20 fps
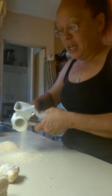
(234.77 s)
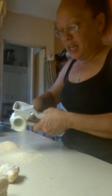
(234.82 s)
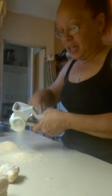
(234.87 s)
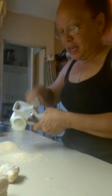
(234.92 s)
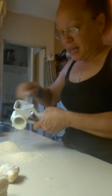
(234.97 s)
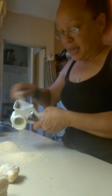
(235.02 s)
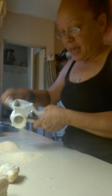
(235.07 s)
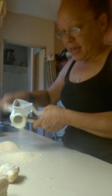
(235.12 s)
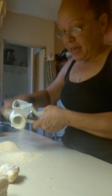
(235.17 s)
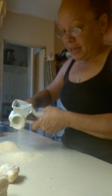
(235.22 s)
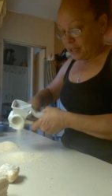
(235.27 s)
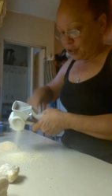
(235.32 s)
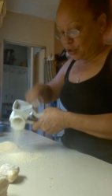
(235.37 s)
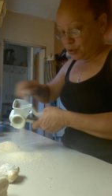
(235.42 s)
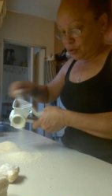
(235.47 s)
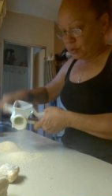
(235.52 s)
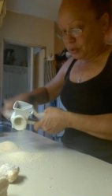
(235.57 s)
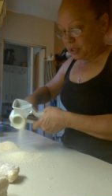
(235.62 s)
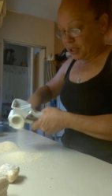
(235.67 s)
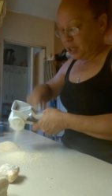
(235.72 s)
It
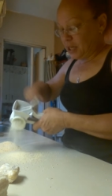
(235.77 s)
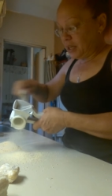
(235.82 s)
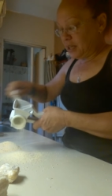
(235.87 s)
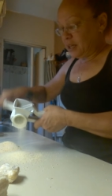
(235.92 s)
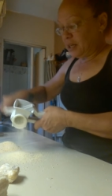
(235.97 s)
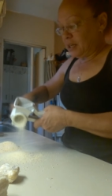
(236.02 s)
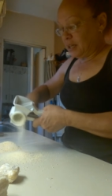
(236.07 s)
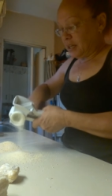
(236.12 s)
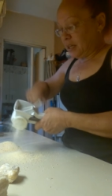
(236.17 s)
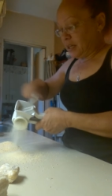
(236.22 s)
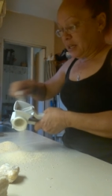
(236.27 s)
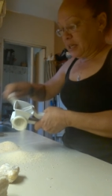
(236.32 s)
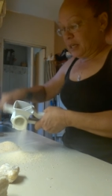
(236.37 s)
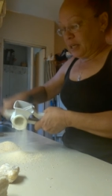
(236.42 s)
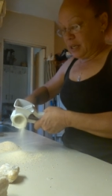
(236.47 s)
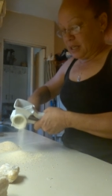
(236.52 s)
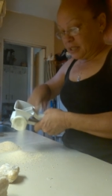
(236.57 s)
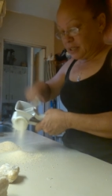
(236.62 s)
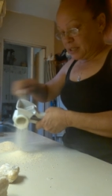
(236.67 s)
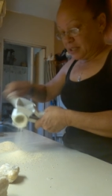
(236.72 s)
actually
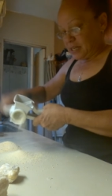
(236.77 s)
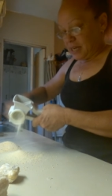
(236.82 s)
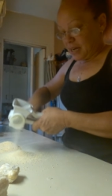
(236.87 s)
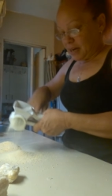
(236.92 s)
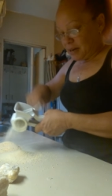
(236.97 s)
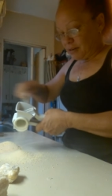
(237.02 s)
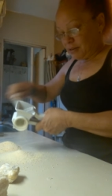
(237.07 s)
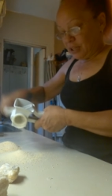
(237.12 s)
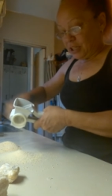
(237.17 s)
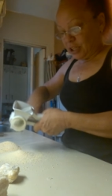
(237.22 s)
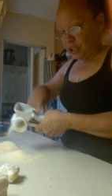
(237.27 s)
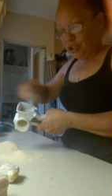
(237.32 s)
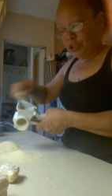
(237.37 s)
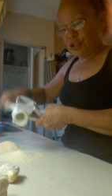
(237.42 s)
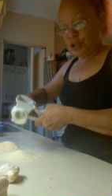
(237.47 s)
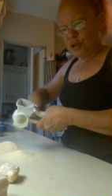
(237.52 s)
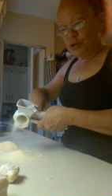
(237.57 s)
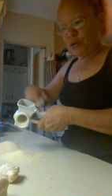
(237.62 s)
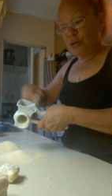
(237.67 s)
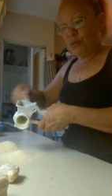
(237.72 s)
is down
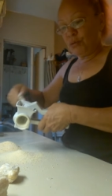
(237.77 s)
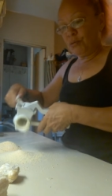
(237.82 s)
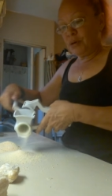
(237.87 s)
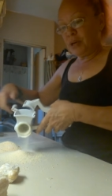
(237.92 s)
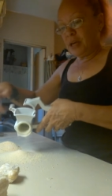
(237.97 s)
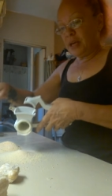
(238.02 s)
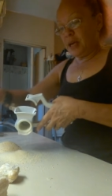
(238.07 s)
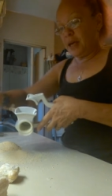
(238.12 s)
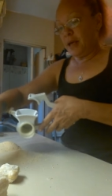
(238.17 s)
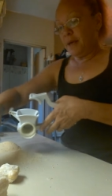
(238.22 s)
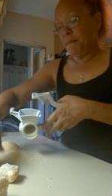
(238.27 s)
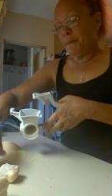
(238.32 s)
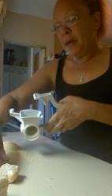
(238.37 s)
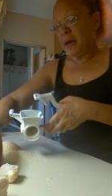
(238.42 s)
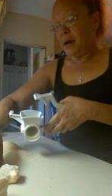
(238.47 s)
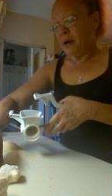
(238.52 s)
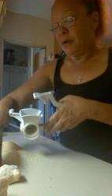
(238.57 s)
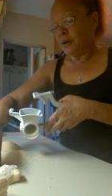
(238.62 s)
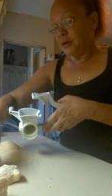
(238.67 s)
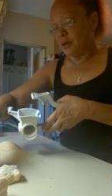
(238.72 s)
into a
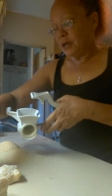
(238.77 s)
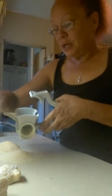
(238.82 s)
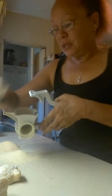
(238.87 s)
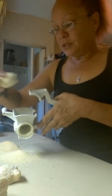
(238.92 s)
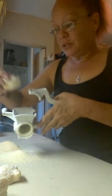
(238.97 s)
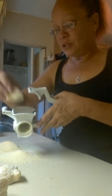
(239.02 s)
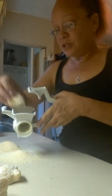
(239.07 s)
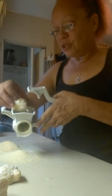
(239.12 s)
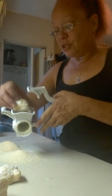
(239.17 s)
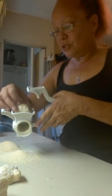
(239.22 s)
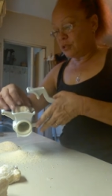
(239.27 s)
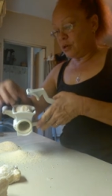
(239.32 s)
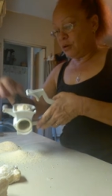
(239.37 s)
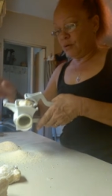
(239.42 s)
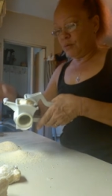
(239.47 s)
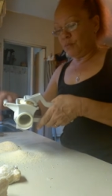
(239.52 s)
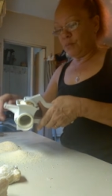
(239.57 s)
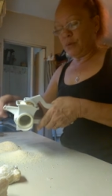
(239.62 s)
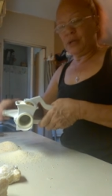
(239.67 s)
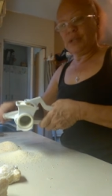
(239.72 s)
powder and so
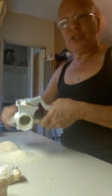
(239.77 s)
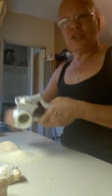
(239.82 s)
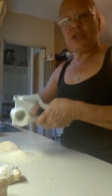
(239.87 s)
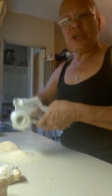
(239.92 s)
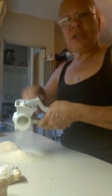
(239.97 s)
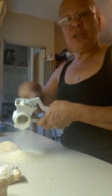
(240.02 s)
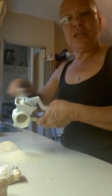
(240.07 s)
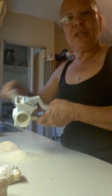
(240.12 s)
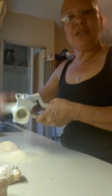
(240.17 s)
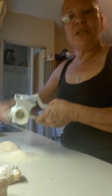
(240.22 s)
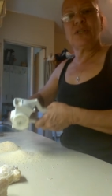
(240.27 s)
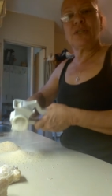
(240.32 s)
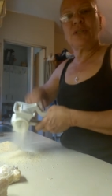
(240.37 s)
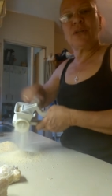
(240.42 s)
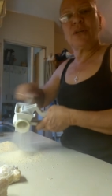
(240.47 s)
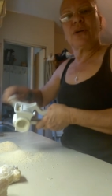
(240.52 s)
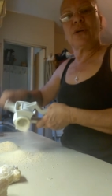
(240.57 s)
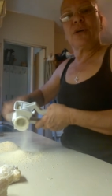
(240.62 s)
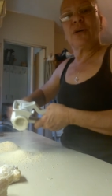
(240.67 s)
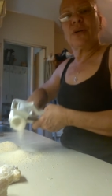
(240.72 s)
much
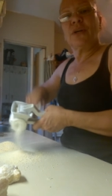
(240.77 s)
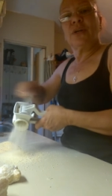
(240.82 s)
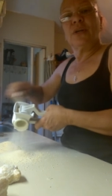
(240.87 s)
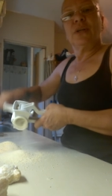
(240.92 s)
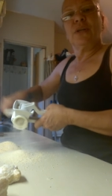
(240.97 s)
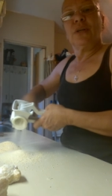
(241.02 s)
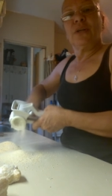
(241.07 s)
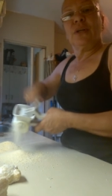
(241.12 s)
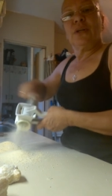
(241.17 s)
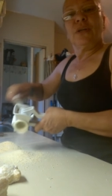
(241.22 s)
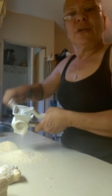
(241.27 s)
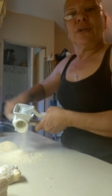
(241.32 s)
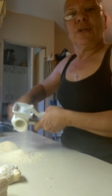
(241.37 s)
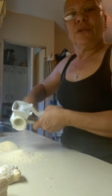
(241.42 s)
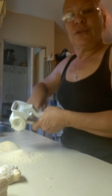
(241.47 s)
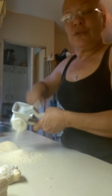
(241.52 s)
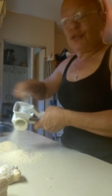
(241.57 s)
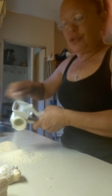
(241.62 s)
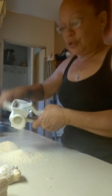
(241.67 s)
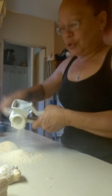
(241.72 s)
easier
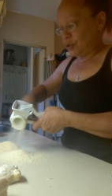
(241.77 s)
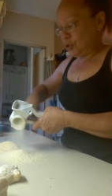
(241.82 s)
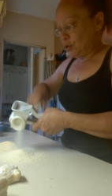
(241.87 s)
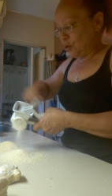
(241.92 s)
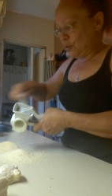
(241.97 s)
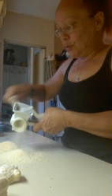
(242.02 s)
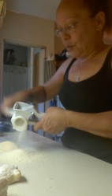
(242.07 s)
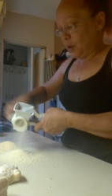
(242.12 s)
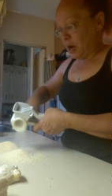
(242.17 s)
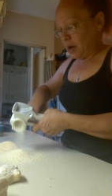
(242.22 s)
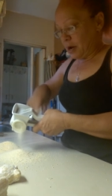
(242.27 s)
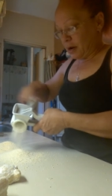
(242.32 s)
to